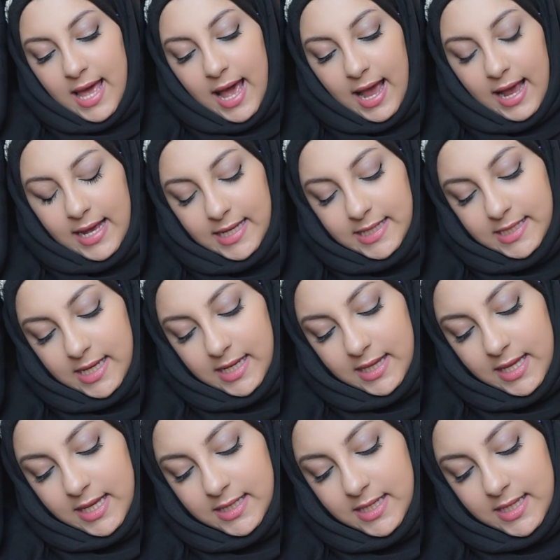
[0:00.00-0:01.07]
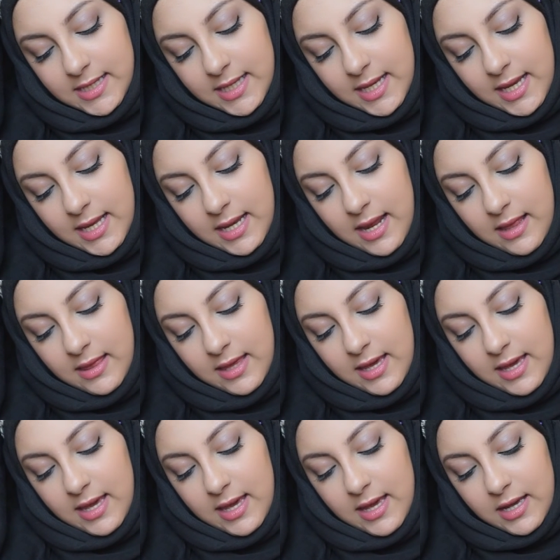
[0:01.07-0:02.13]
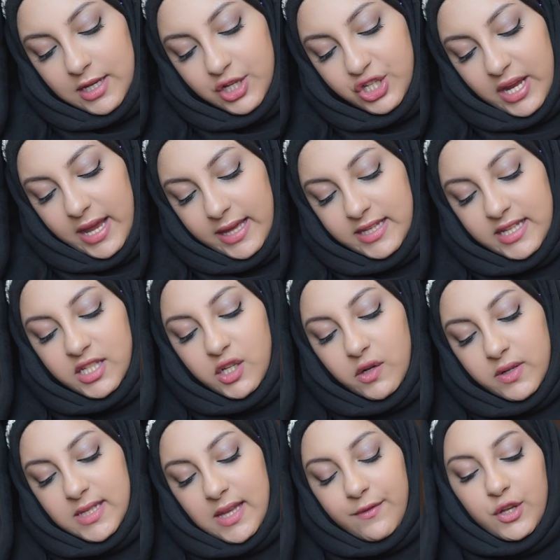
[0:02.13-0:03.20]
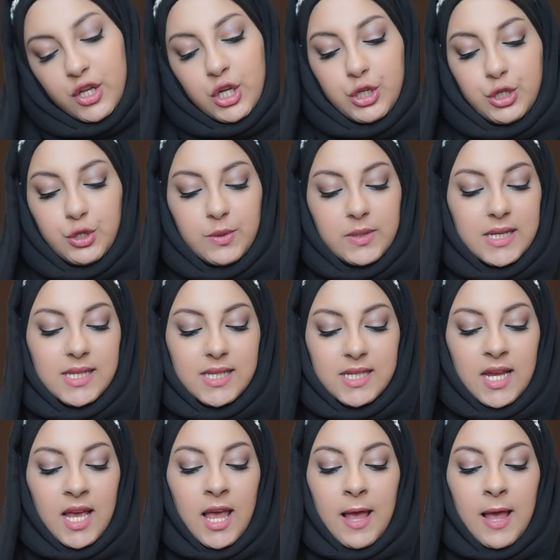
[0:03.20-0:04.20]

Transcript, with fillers: and this is in the shade 07 Nudist.